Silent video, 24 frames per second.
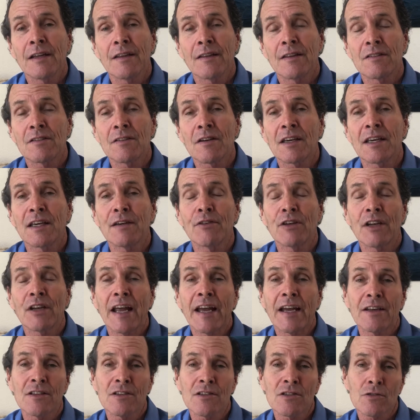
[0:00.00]
to give it
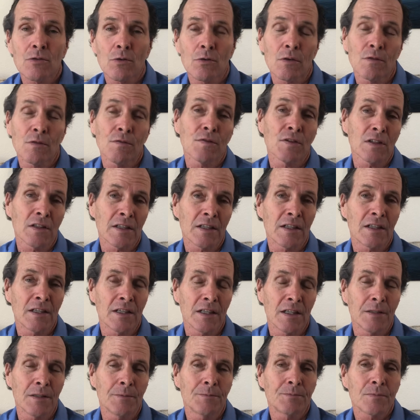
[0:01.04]
any sort of
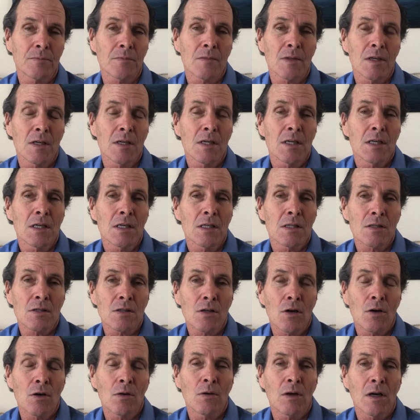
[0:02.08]
validity.
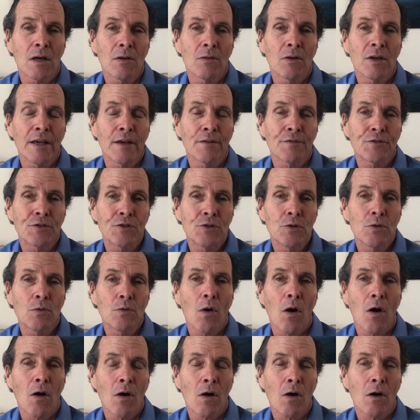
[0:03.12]
So if you
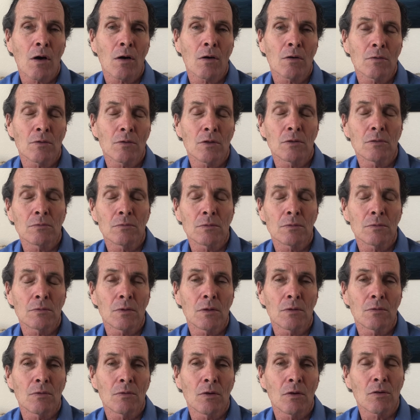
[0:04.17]
are
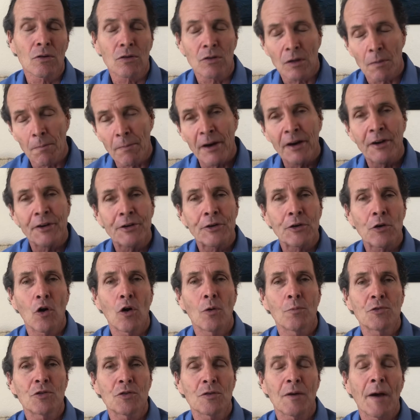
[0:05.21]
comparing your
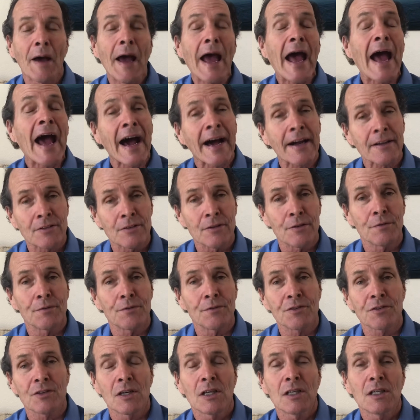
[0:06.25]
home to
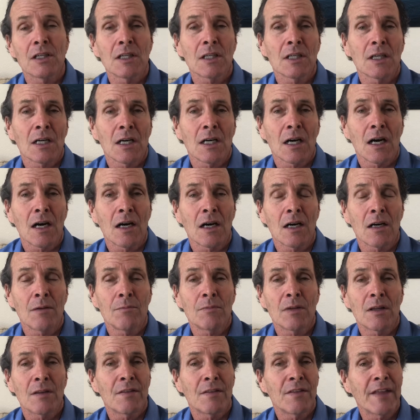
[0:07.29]
actives,
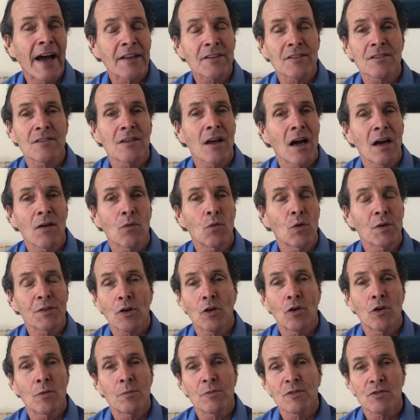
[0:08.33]
That's not what the
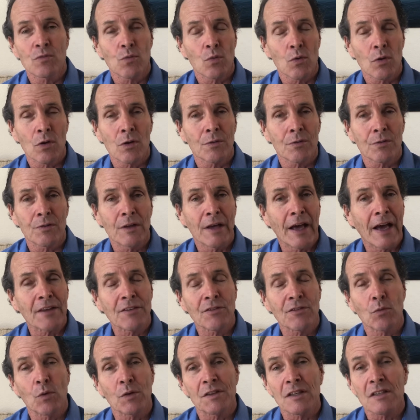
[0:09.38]
home is worth. That's
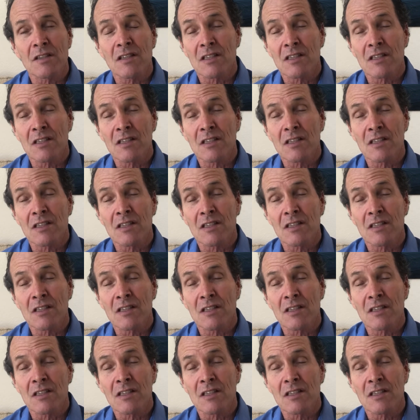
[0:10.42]
what the